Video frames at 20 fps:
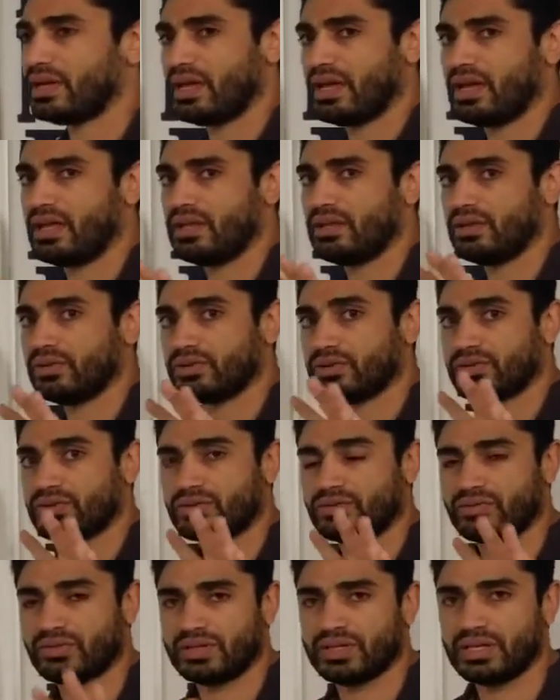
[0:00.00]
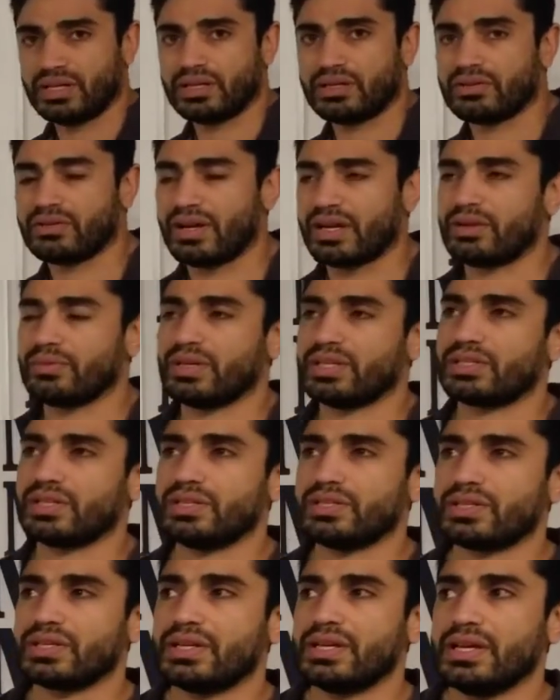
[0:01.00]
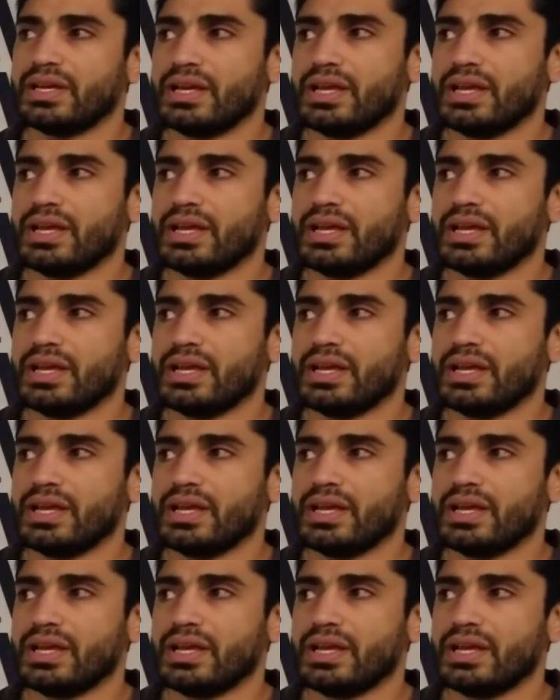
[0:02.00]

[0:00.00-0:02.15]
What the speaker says: and those really great questions.